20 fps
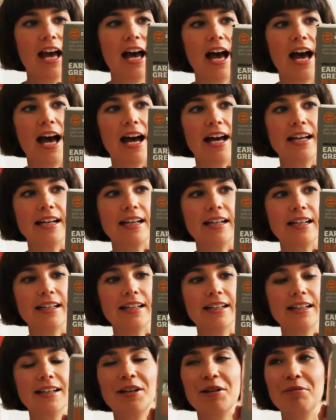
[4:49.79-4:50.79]

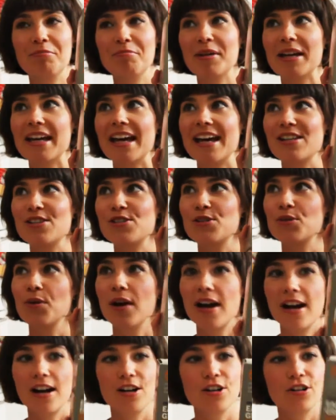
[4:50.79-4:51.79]
But yeah, so
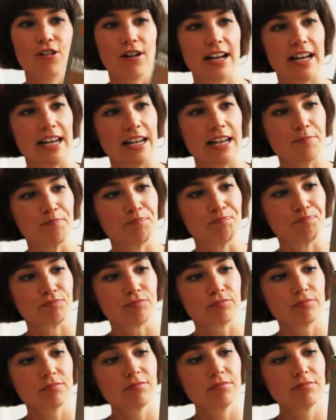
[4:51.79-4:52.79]
Earl Grey.
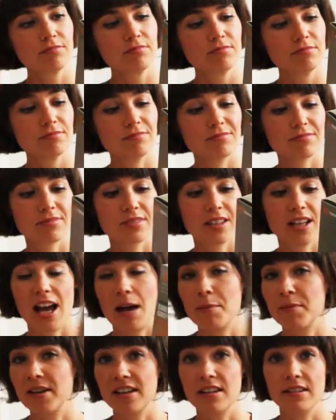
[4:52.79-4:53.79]

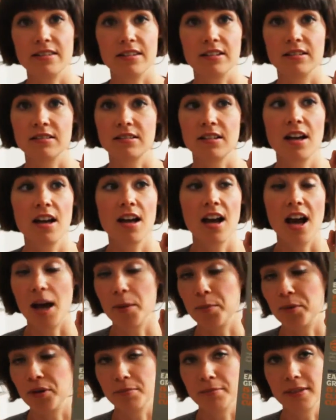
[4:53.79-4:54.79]
I'm a heathen. I
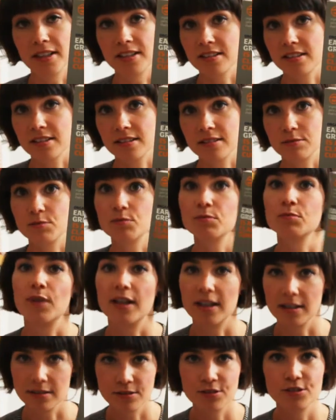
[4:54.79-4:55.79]
put milk,
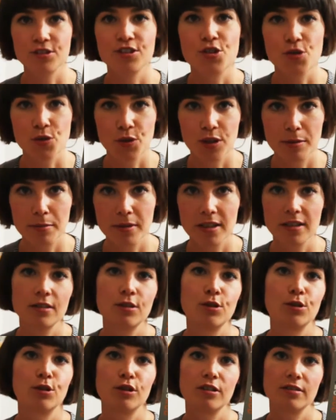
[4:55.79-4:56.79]
well, soy
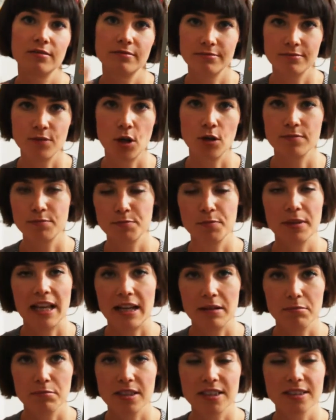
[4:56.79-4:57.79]
milk or
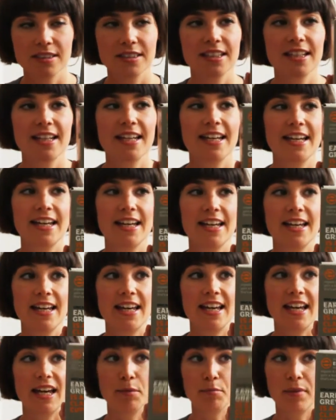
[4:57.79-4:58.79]
plant milk
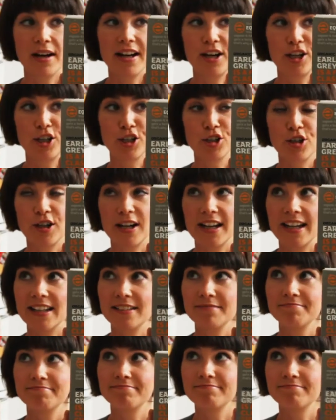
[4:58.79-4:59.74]
in my Earl Grey.